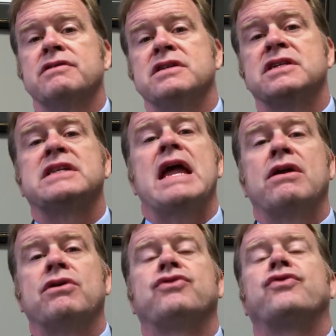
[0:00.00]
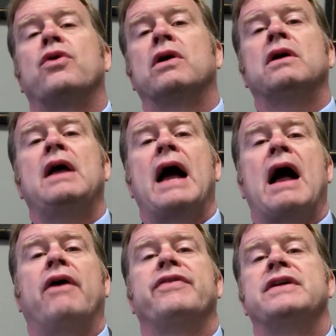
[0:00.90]
standards for
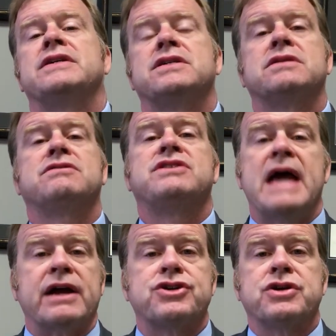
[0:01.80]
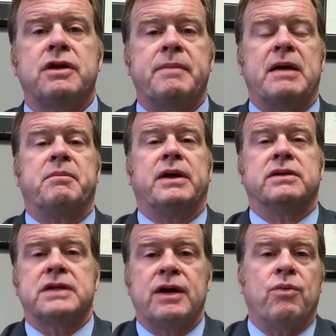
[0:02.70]
how this deck should have been
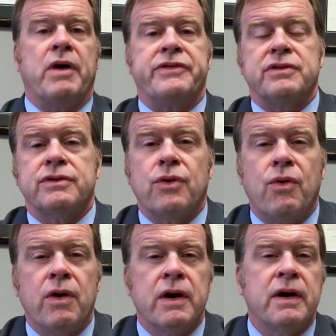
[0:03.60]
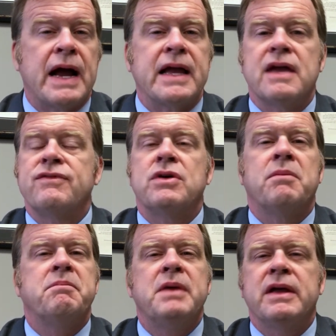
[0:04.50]
built and it wasn't. Or I can give you a
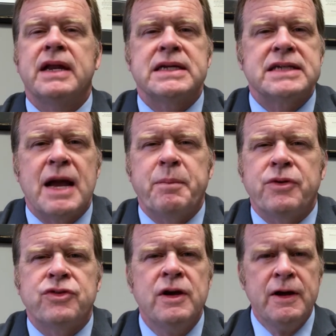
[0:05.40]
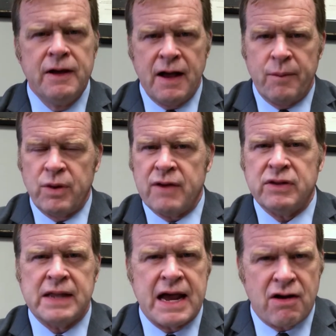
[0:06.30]
million examples. We have a
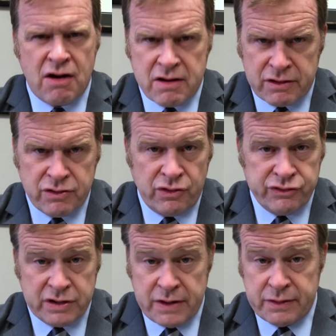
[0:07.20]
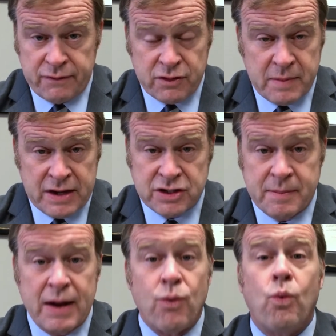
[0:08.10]
lot of articles and other information
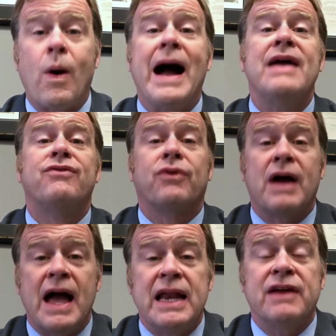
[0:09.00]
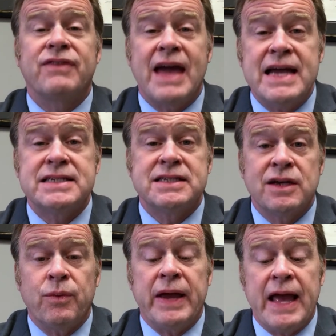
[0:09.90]
about a wide variety of cases
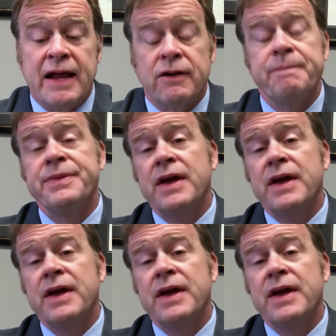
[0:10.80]
that we handle.